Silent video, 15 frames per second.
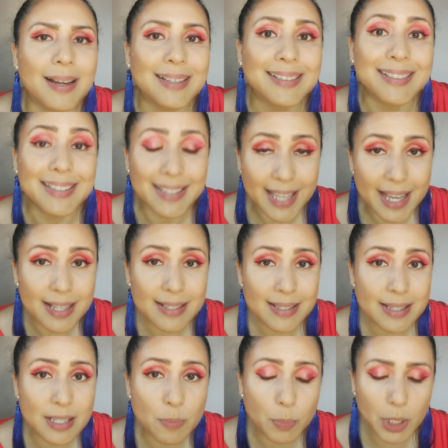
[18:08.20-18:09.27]
Right.
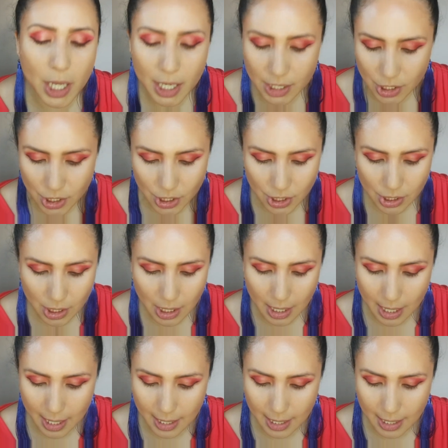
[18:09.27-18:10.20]
Next is blush.